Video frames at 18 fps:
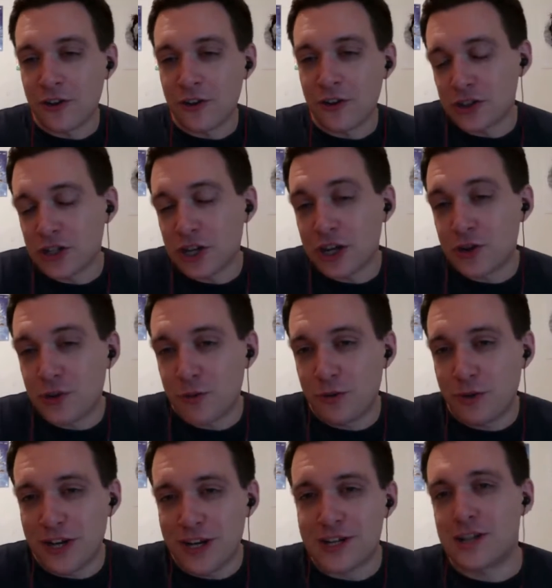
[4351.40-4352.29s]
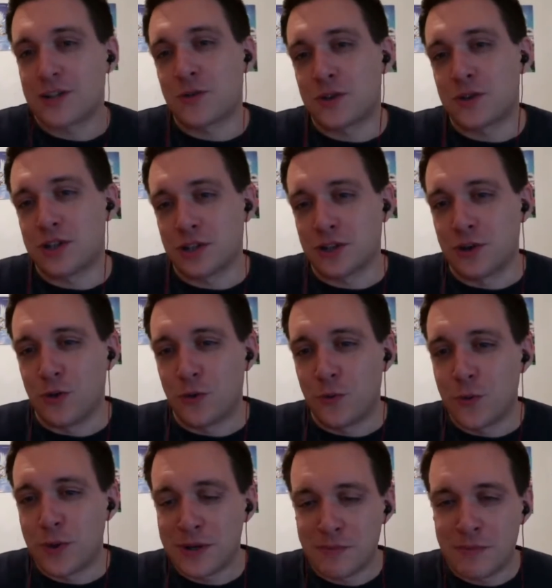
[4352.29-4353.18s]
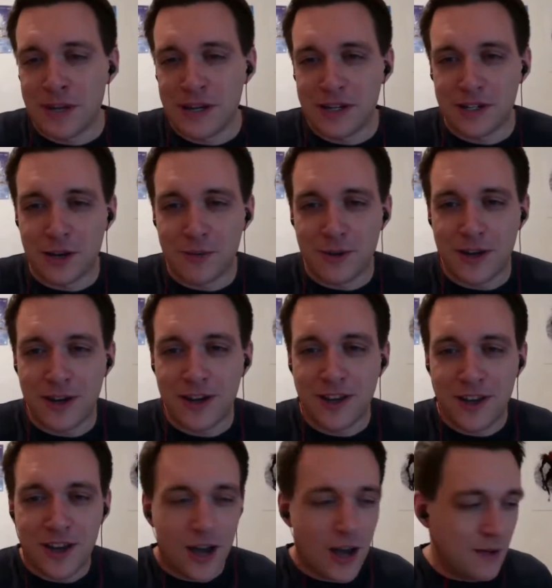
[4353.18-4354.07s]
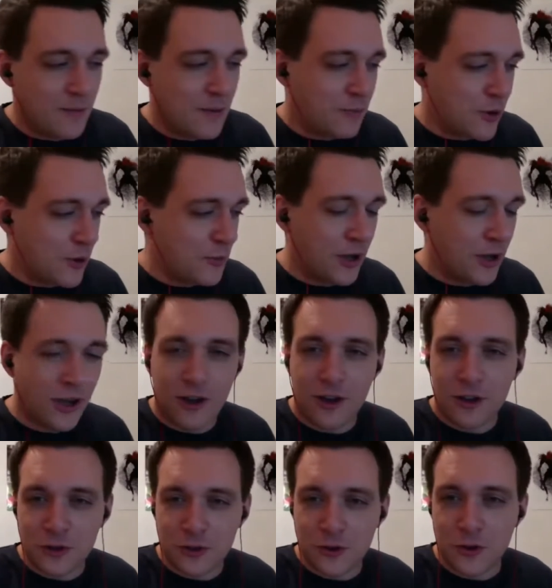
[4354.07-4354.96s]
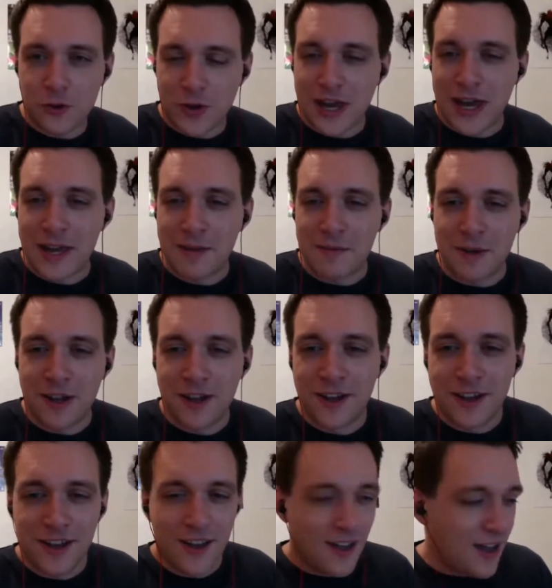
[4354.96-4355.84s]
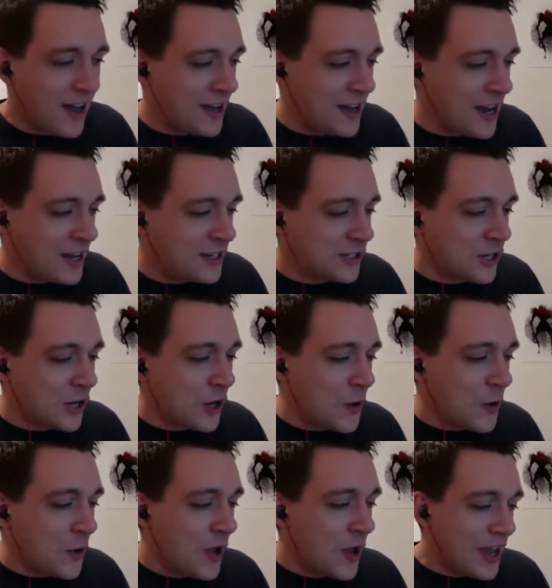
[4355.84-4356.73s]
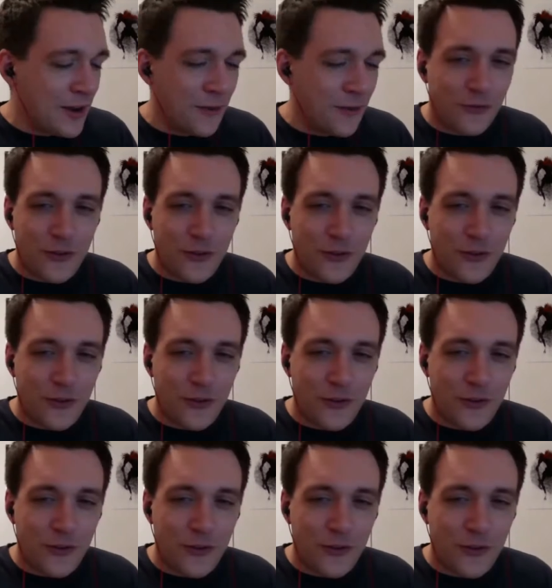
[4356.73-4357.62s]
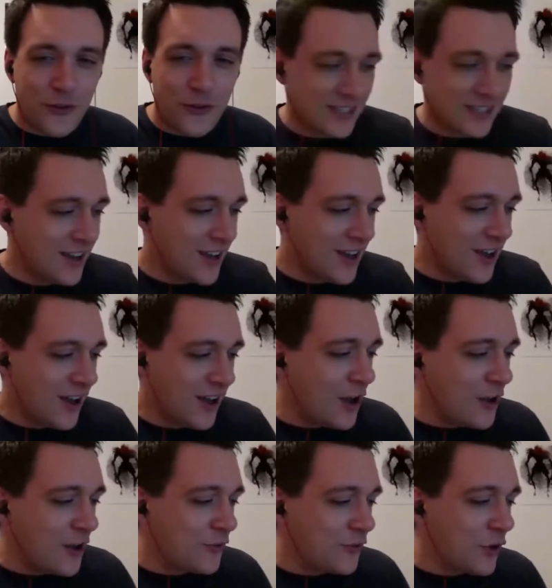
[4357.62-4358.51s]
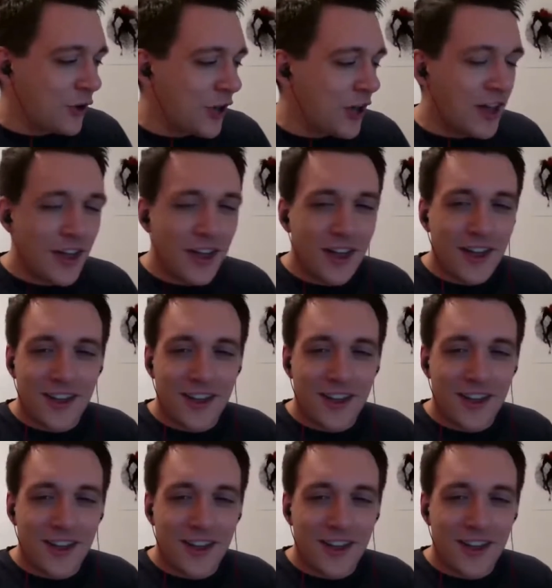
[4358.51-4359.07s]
But I've got something in triple digits, which is cool. It means I'm a proper hardcore gamer. And so in first place, I've got